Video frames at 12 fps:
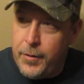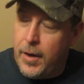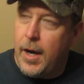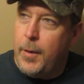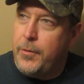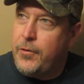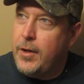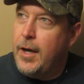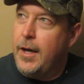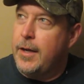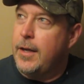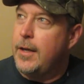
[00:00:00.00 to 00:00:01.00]
thought I was
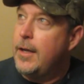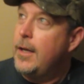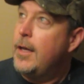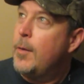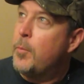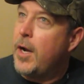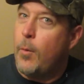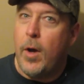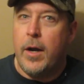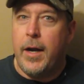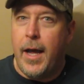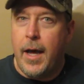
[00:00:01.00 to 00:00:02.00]
done, but I
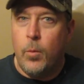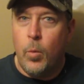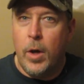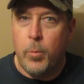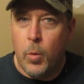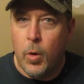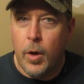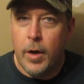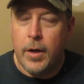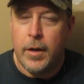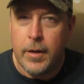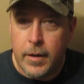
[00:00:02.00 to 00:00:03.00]
wanted to add one
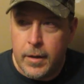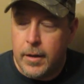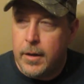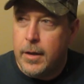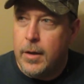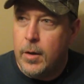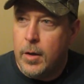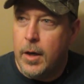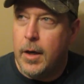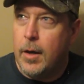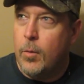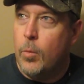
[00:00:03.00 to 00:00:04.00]
more,
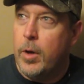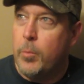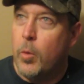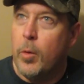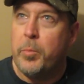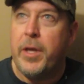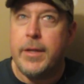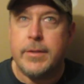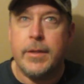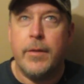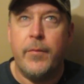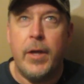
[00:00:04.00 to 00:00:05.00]
uh, one more piece
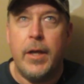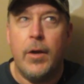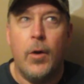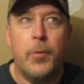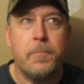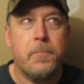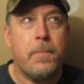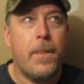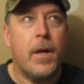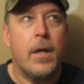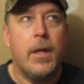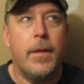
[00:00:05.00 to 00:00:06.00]
to the video.
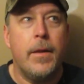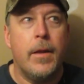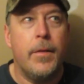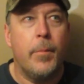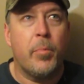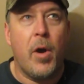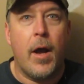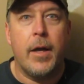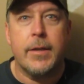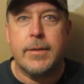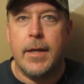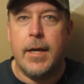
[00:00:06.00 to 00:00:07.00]
The
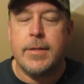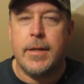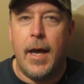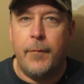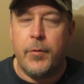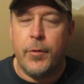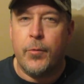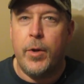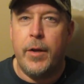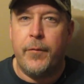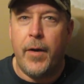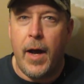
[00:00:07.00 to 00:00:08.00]
product says after three
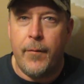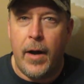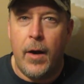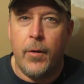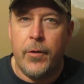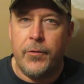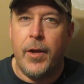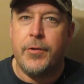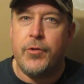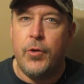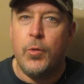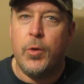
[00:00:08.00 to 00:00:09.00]
to five hours
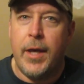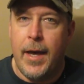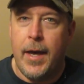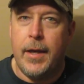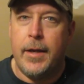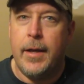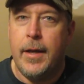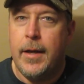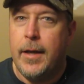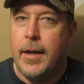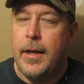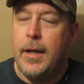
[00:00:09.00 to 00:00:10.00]
that you can
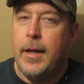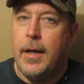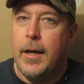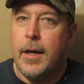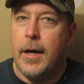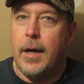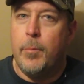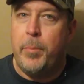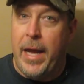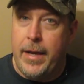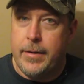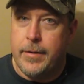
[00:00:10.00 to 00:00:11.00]
um,
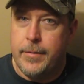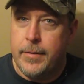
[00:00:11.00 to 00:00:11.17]
paint.